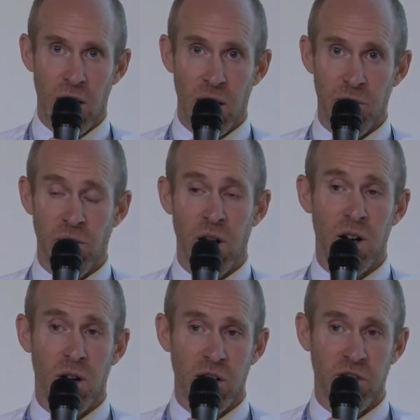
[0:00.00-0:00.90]
at a very
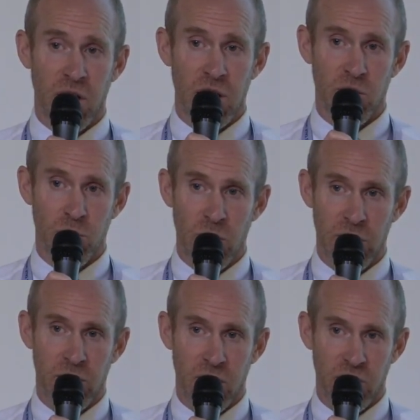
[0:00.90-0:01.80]
early stage
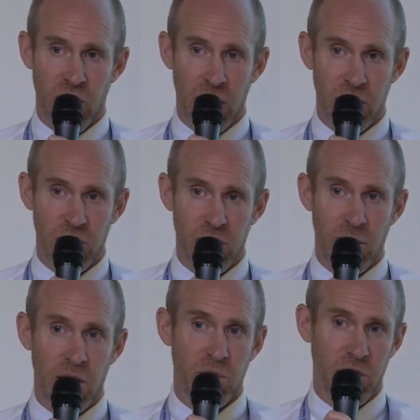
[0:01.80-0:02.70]
with the designer to
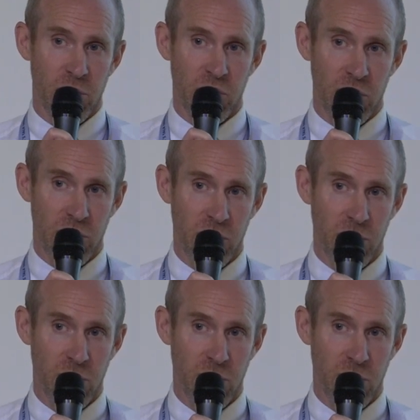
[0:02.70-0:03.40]
develop solutions.